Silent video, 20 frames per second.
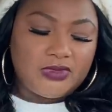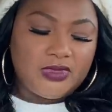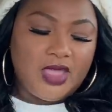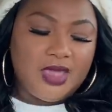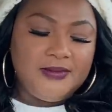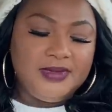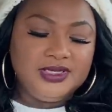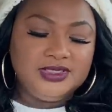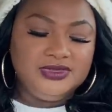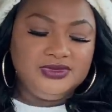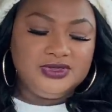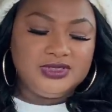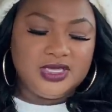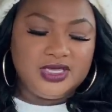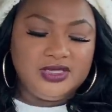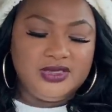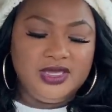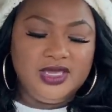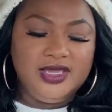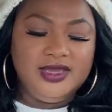I bet you say
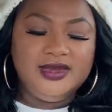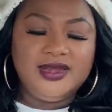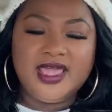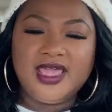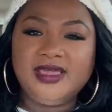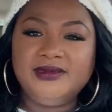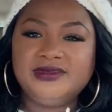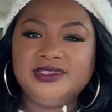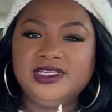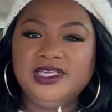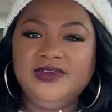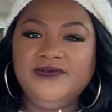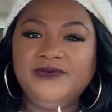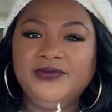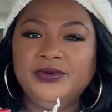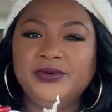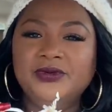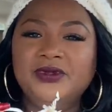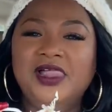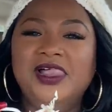you ain't named
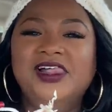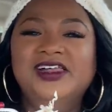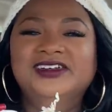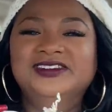seafood.